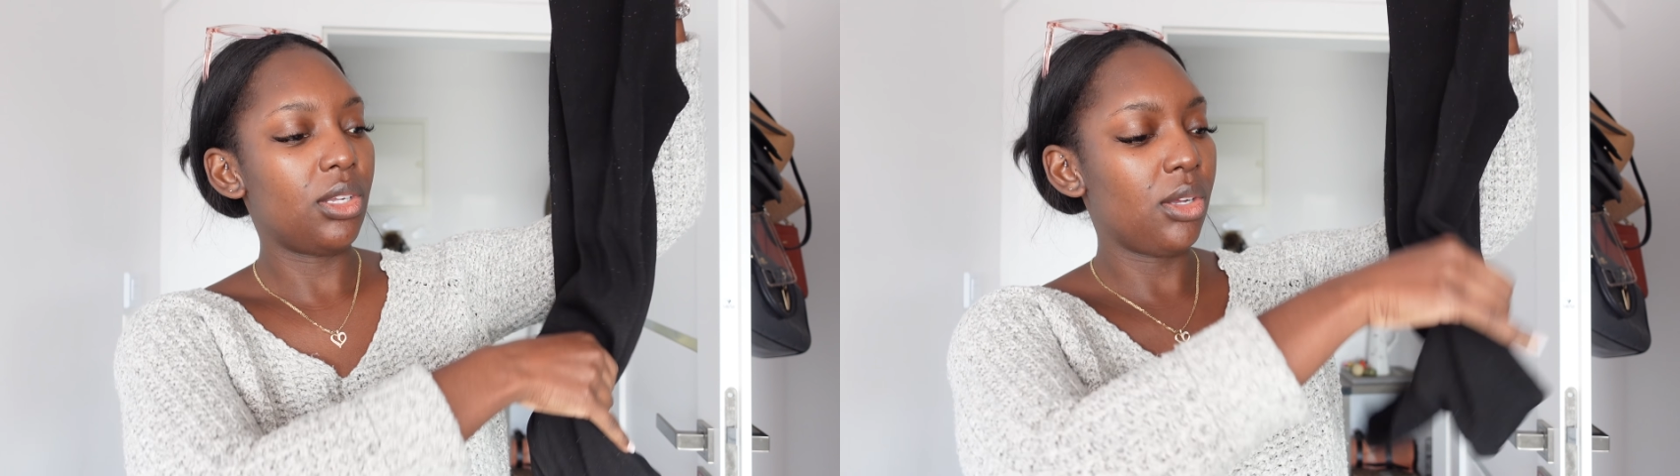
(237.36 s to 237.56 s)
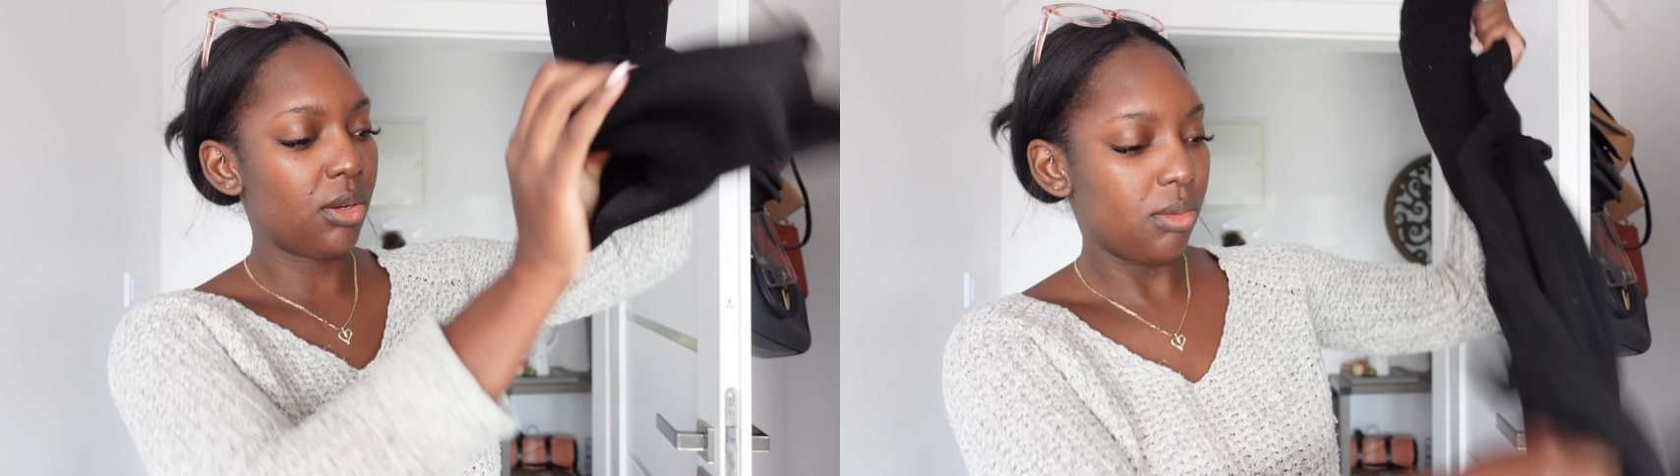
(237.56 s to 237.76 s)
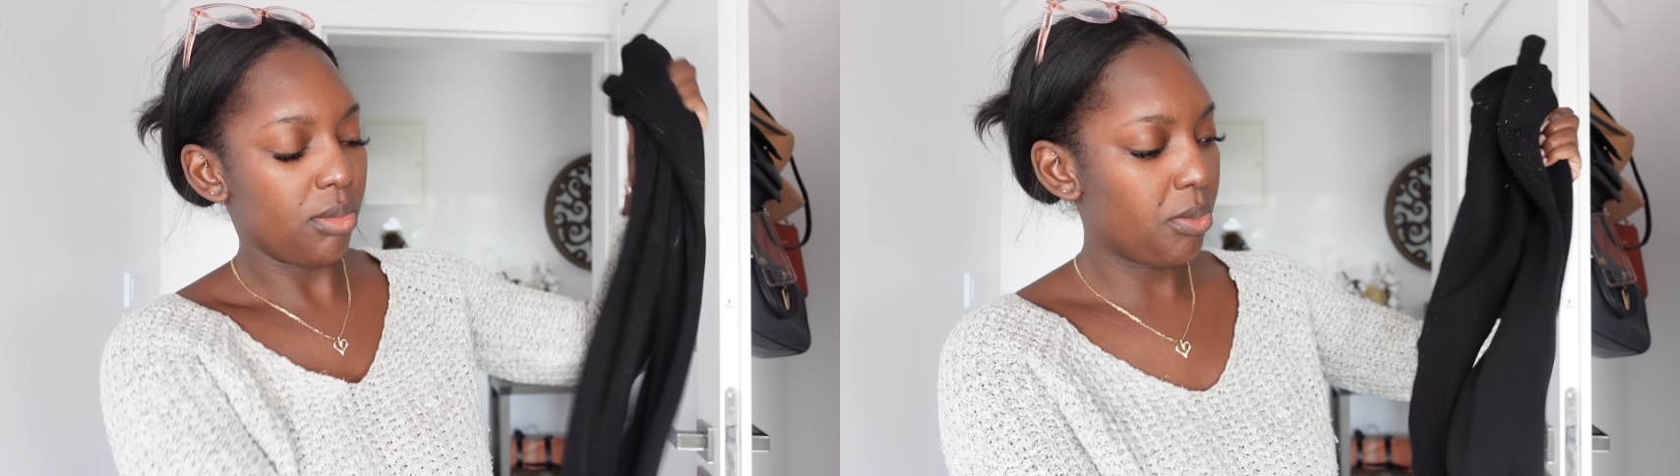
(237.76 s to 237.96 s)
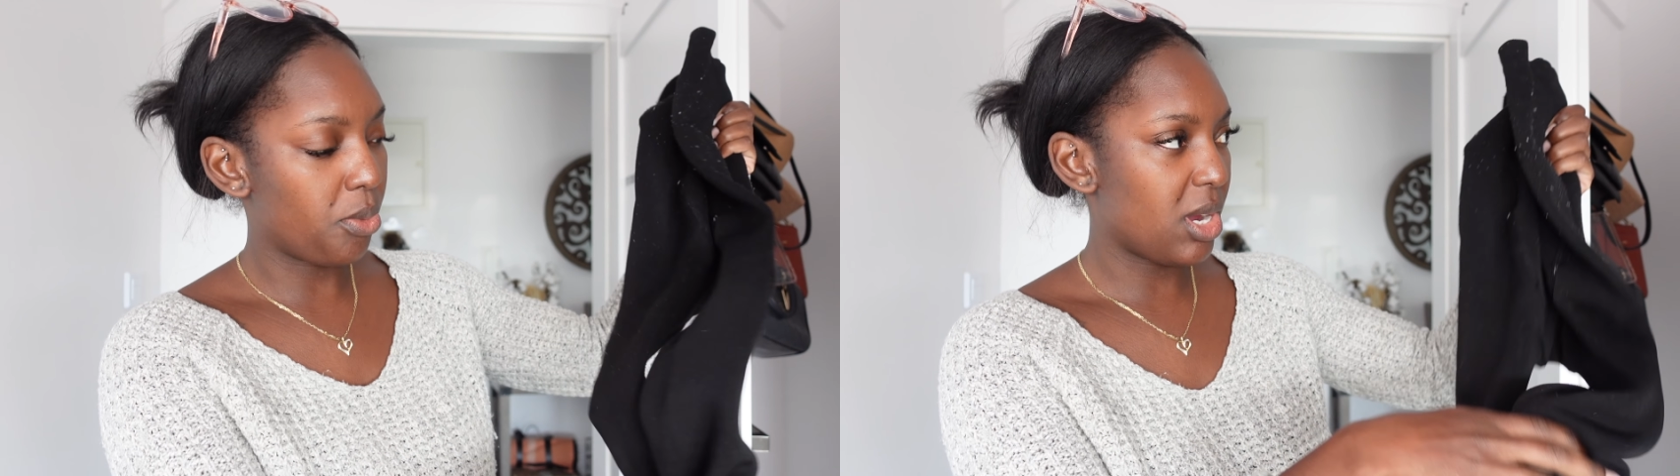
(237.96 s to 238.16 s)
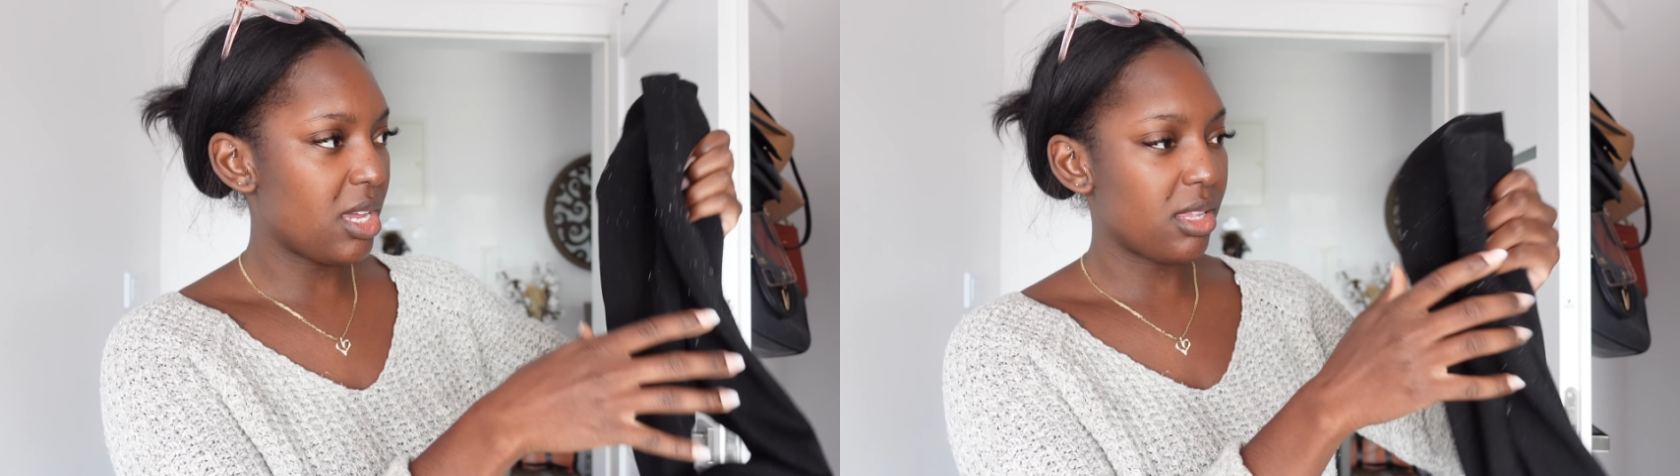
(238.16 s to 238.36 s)
to
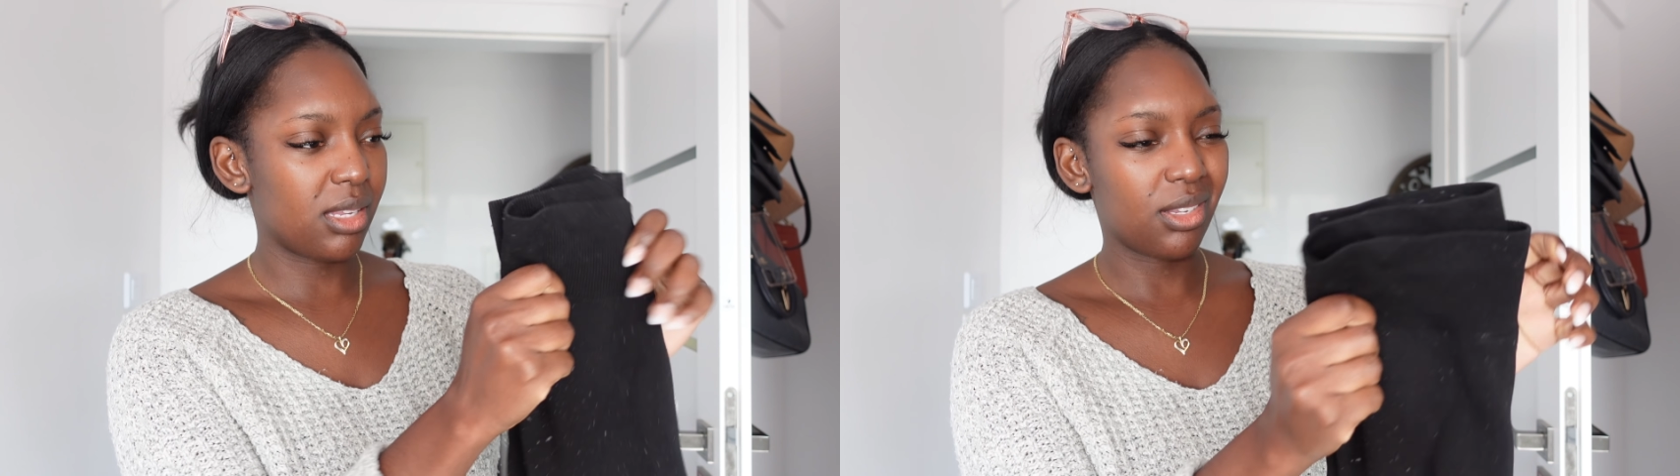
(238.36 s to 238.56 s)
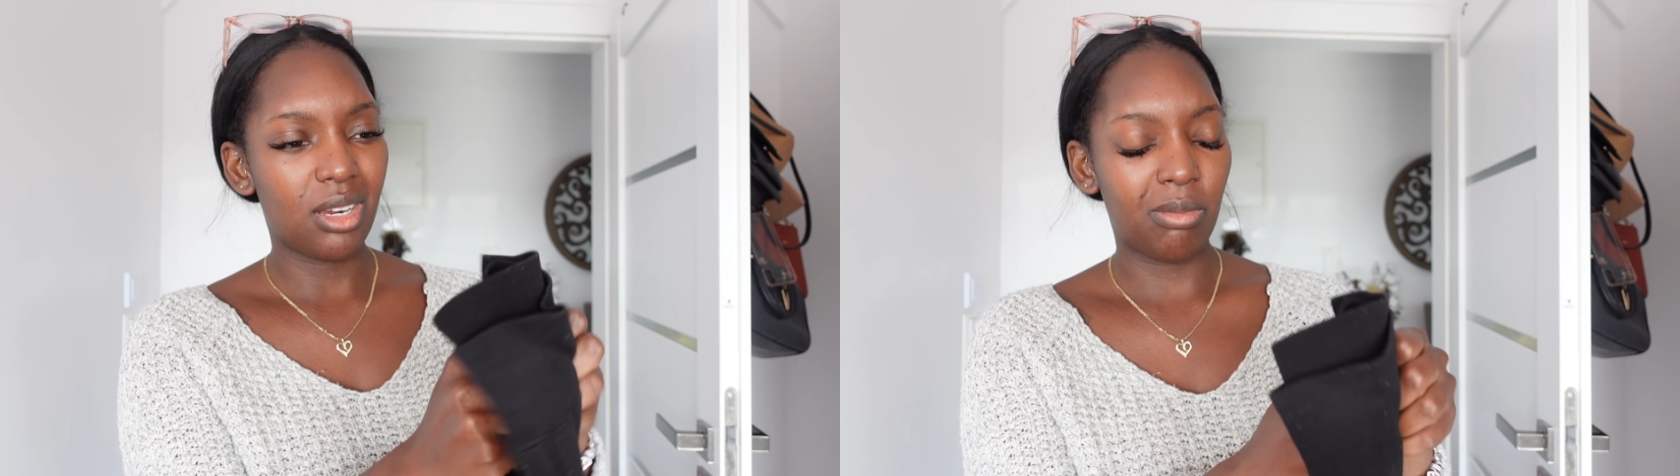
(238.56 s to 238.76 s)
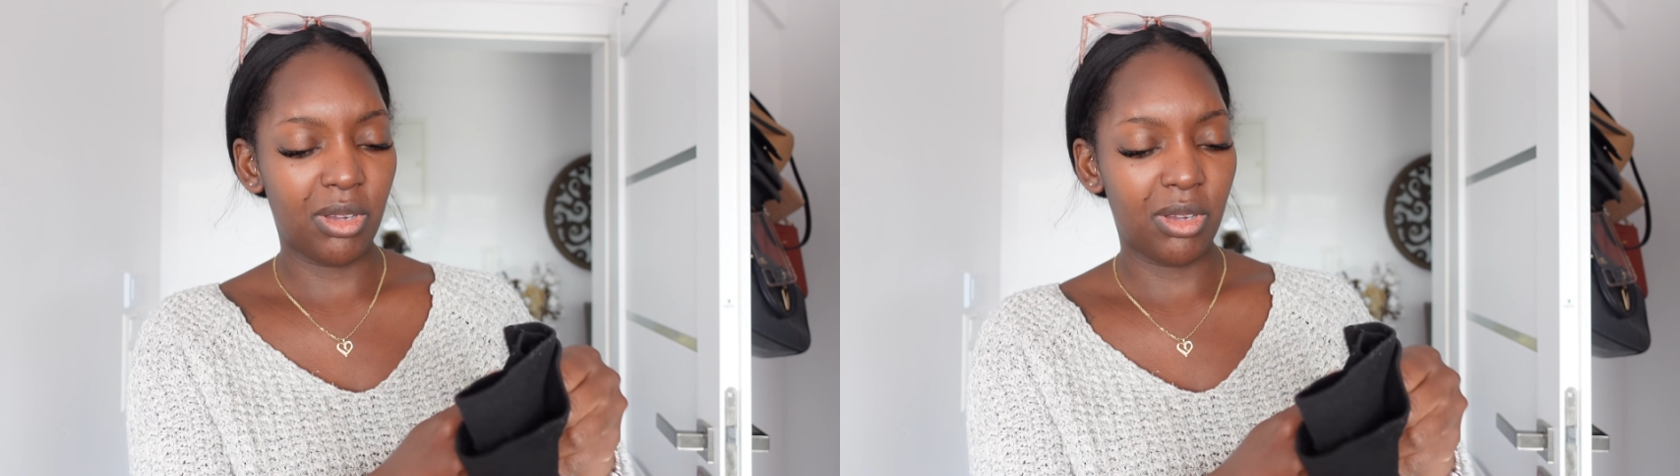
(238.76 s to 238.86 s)
bring this is gonna